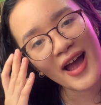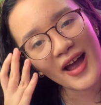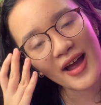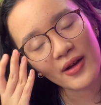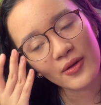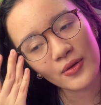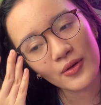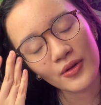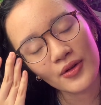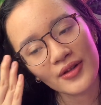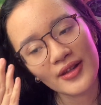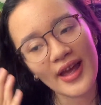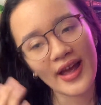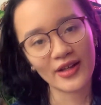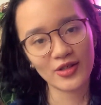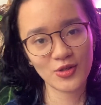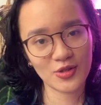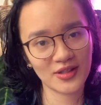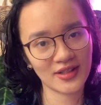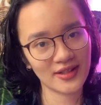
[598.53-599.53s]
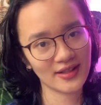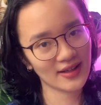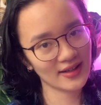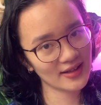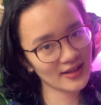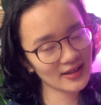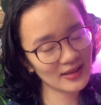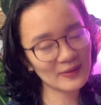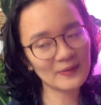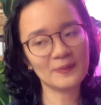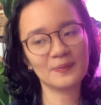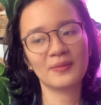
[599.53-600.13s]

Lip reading: I would actually get it,